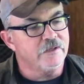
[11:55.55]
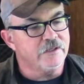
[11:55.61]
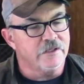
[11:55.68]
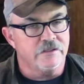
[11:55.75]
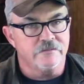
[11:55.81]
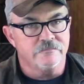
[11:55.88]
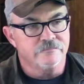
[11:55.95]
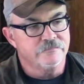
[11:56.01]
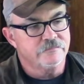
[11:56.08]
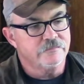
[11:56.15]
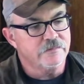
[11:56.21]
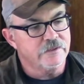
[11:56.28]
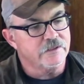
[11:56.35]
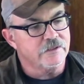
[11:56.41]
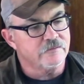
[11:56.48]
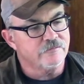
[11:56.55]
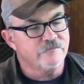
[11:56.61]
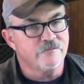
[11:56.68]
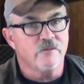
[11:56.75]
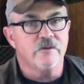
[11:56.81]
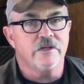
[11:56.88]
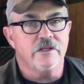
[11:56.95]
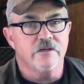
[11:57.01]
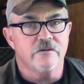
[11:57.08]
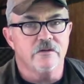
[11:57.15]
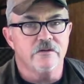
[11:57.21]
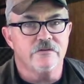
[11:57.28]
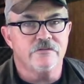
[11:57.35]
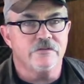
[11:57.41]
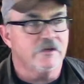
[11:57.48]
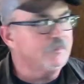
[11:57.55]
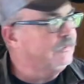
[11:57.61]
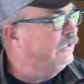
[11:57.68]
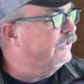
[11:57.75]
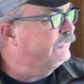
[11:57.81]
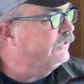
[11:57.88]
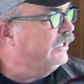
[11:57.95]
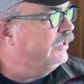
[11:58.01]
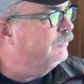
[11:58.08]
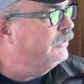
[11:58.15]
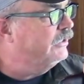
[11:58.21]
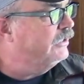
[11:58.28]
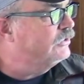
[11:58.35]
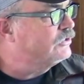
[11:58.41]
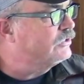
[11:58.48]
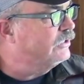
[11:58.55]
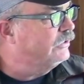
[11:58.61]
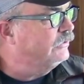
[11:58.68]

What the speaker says: and 40-year-old surplus ammunition.